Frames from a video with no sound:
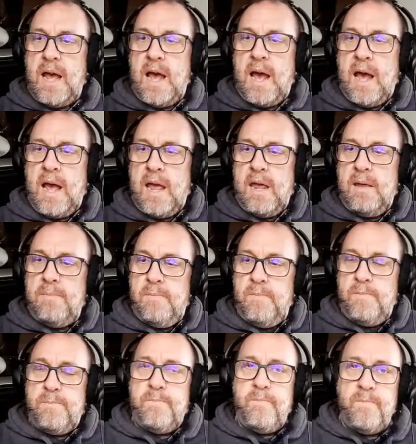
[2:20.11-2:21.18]
I
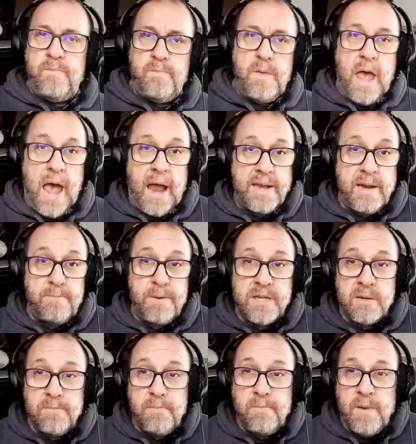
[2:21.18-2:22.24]
did put
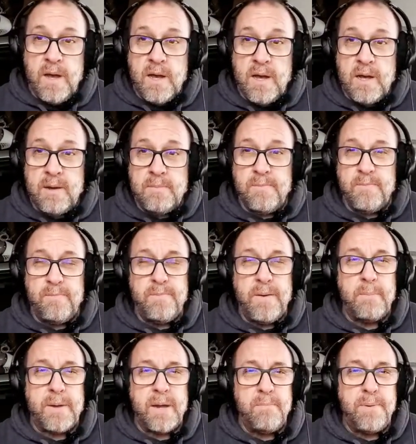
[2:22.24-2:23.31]
some
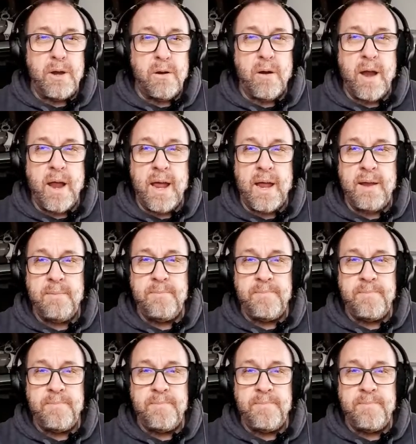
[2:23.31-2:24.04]
pumpkin puree,